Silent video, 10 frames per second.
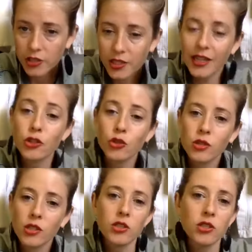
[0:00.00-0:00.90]
And I do
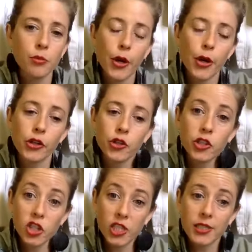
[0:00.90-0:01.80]
think it's superior to a
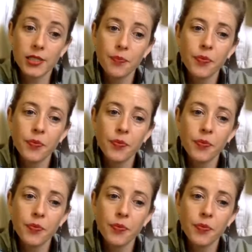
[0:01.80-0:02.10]
sheet.